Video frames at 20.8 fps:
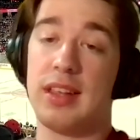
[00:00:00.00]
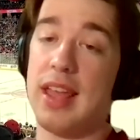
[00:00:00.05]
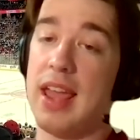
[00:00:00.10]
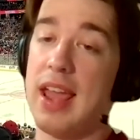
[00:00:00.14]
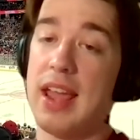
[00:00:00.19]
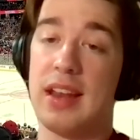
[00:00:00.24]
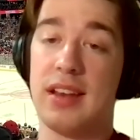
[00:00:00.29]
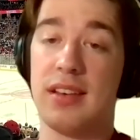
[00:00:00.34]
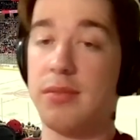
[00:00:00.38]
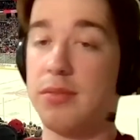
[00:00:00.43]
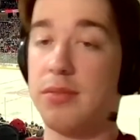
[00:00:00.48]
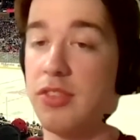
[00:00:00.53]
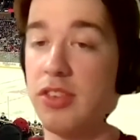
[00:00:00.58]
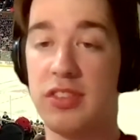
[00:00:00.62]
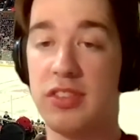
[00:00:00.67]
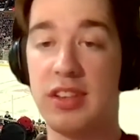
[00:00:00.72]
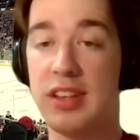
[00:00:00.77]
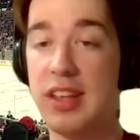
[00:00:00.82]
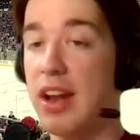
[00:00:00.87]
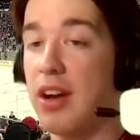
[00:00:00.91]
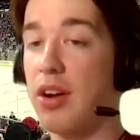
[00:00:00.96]
can't
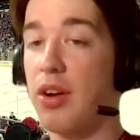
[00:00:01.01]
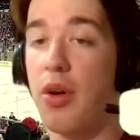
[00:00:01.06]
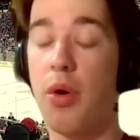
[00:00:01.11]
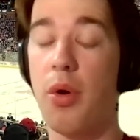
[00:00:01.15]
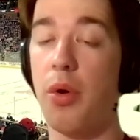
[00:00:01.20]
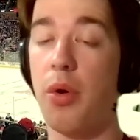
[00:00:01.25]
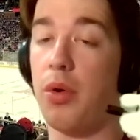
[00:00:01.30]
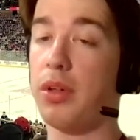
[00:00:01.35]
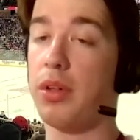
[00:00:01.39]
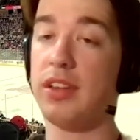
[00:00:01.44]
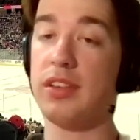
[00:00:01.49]
just get a goal.